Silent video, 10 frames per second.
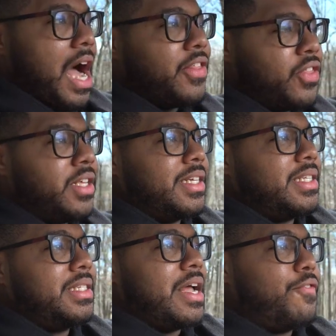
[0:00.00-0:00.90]
I think
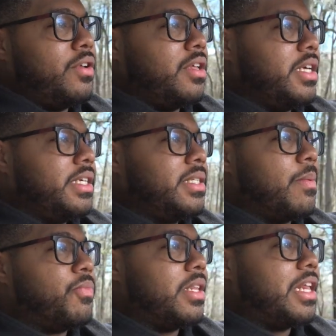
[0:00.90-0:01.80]
this is definitely
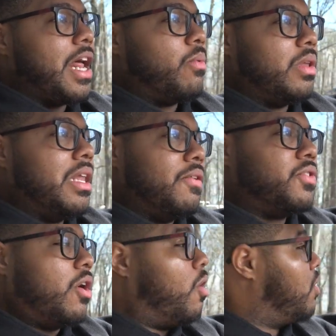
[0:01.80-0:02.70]
something that I would love
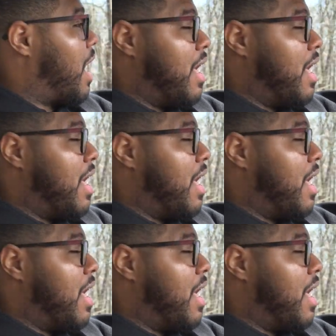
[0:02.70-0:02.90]
to own.